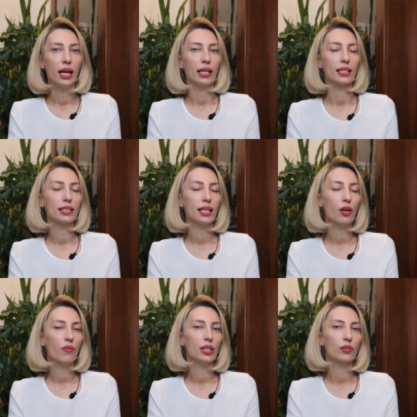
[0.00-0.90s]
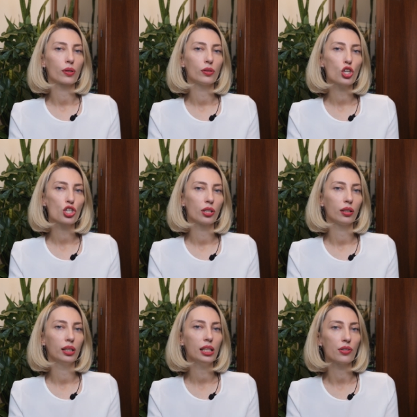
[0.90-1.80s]
Instead of the
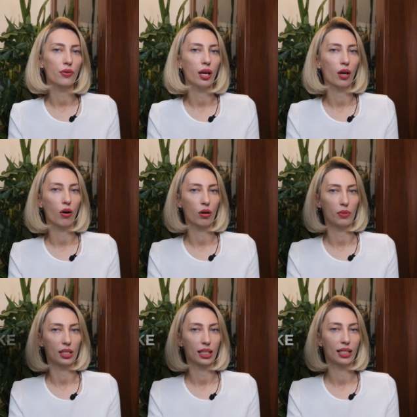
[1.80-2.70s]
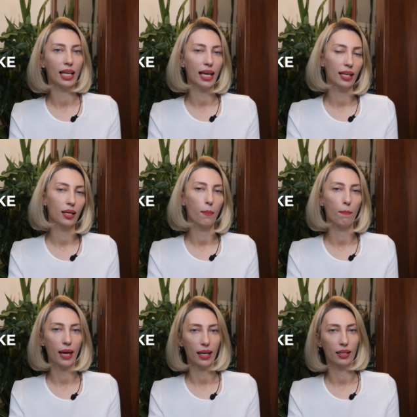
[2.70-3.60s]
traditional linear economy's take,
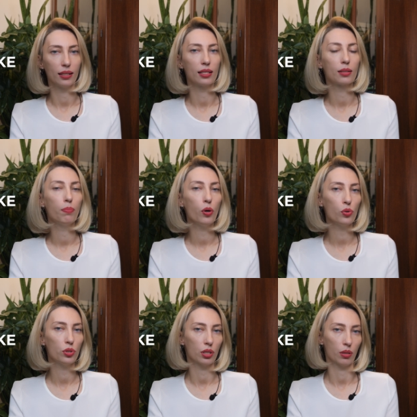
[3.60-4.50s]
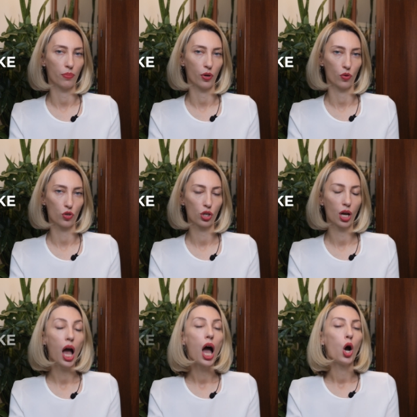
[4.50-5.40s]
make, dispose approach,
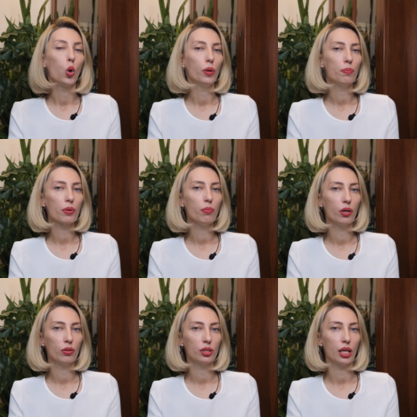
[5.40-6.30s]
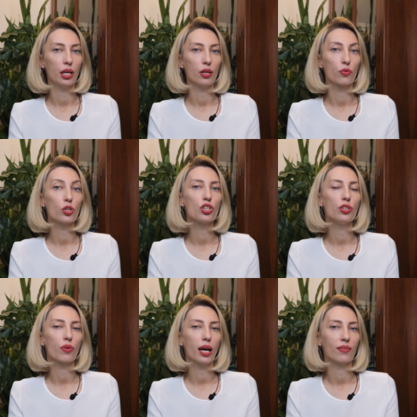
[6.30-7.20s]
we promote a
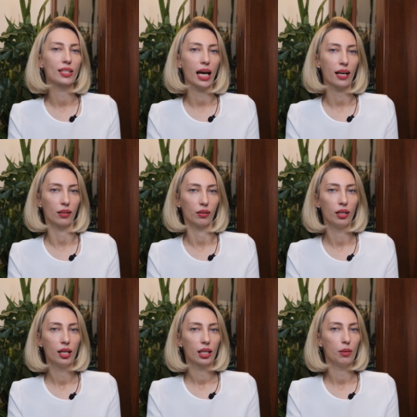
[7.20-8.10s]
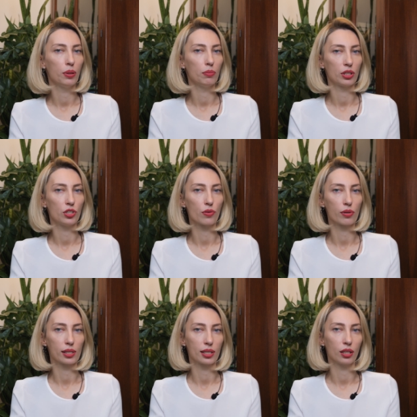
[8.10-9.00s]
regenerative cycle, keeping
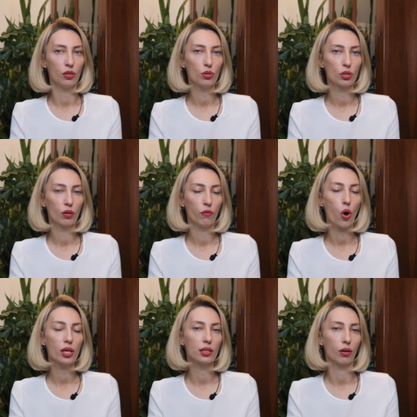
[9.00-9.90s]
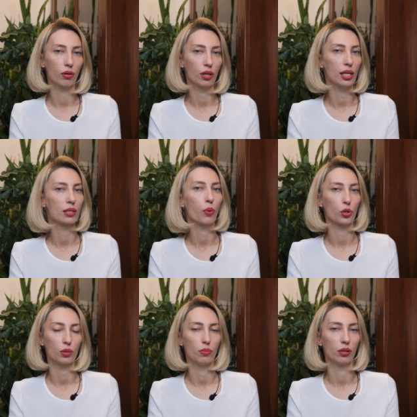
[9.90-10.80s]
materials in use for as long as
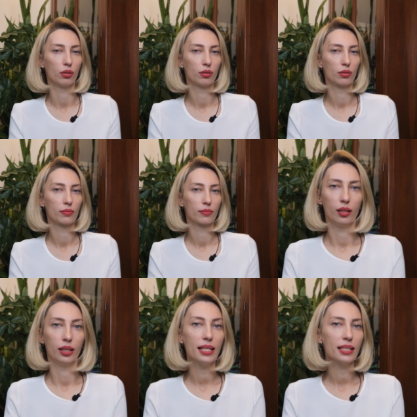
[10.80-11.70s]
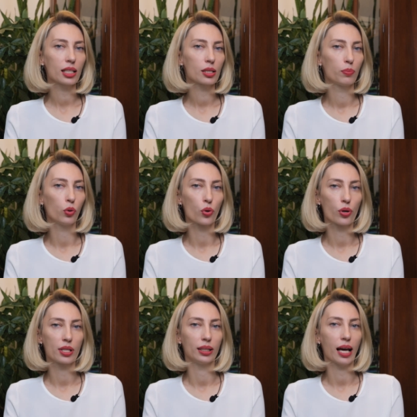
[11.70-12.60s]
possible. Let's explore
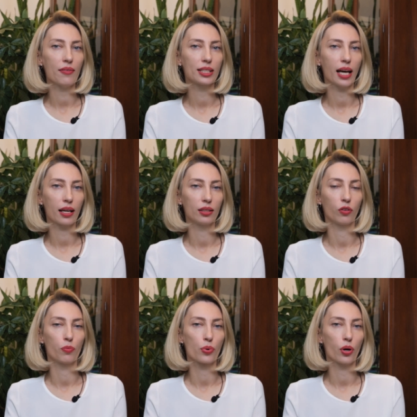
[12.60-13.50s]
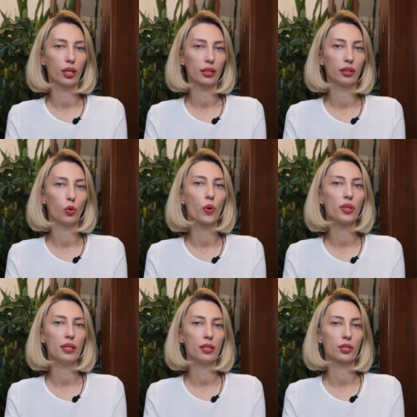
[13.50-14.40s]
the life cycle of product
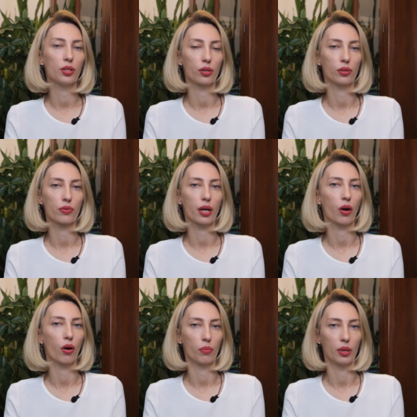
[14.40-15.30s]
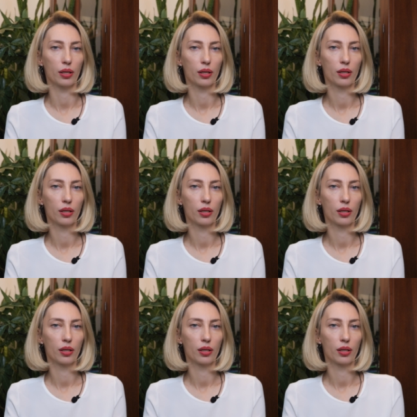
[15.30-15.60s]
within the circular economy.